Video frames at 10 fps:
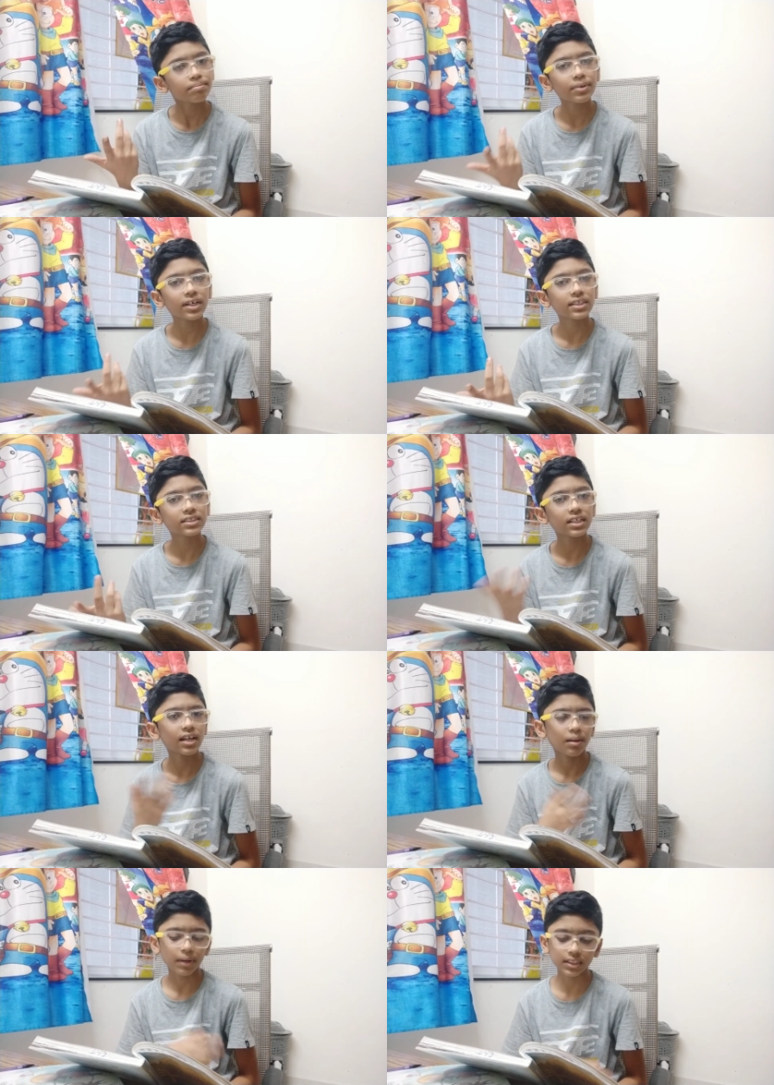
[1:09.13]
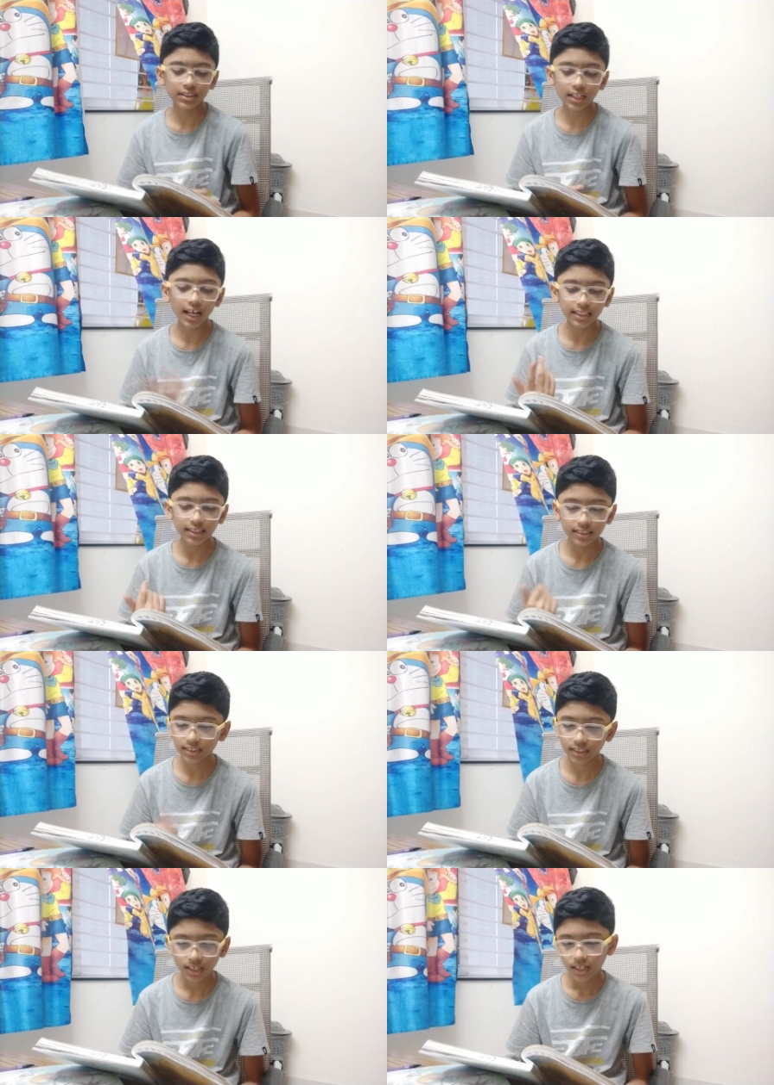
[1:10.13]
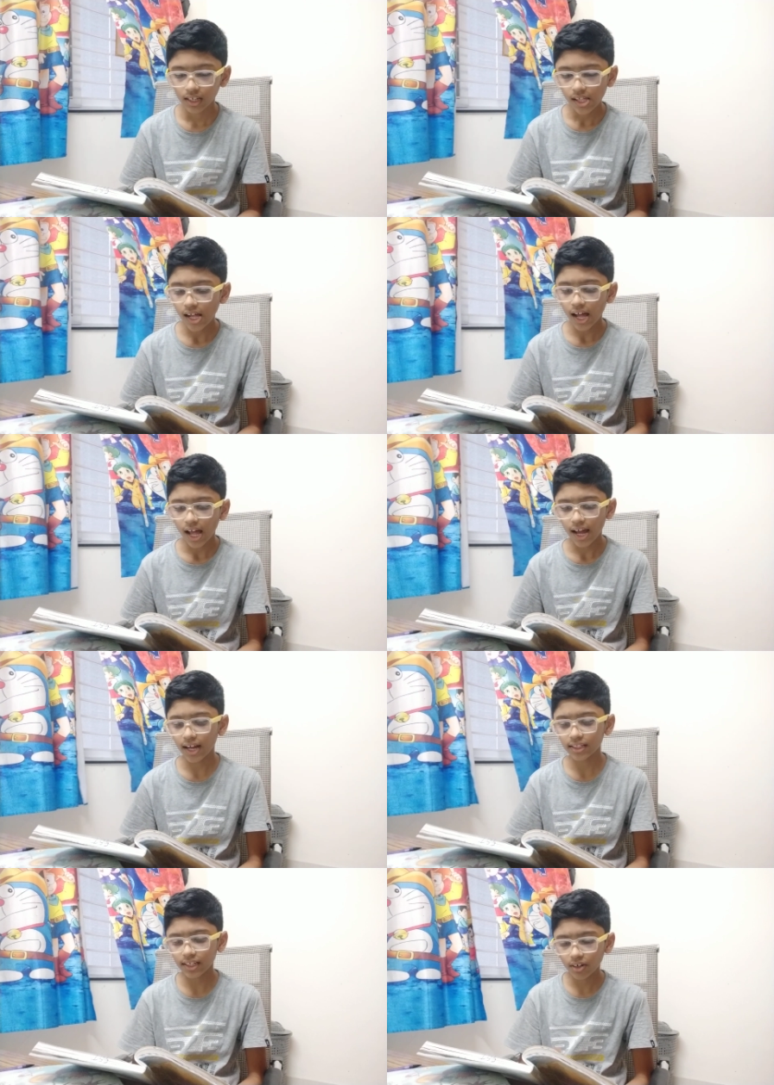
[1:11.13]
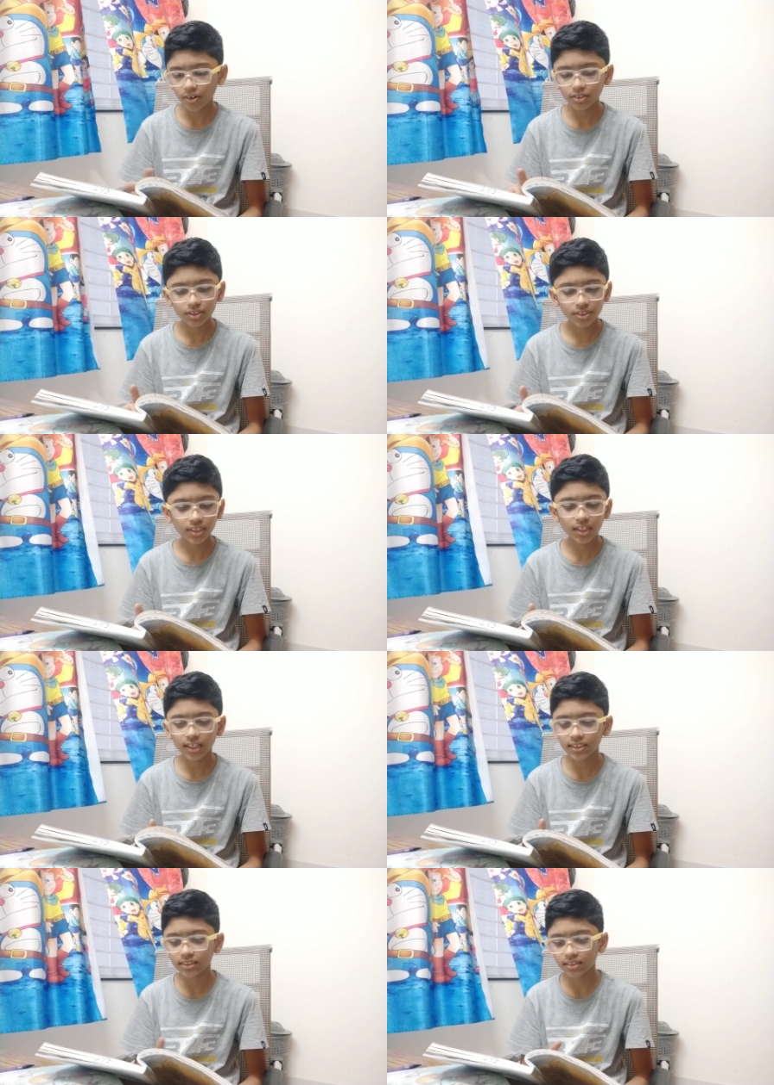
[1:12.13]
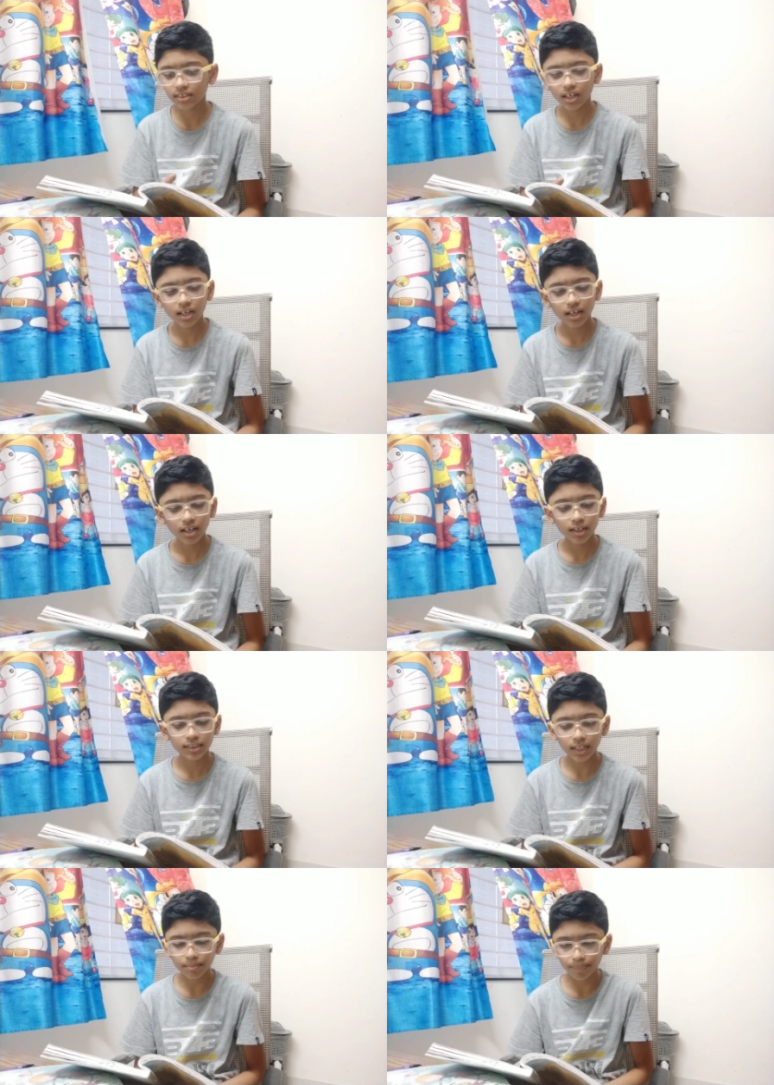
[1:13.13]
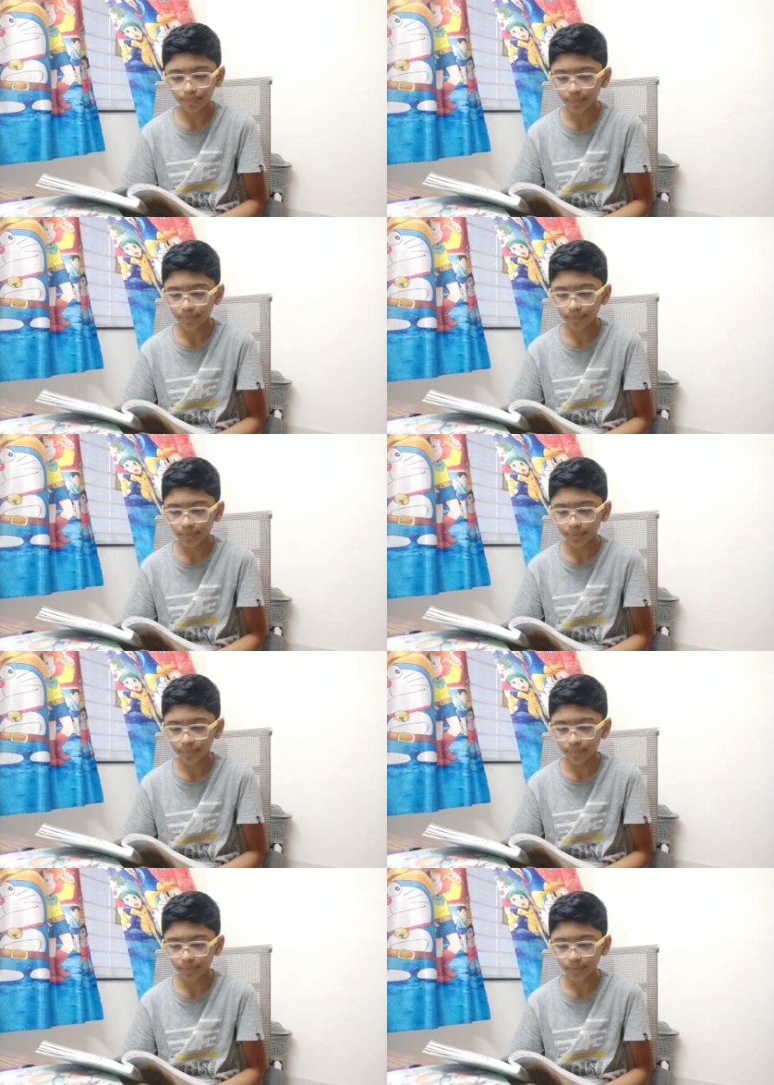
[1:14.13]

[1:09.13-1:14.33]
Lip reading: birds and animals like this. And they're also telling some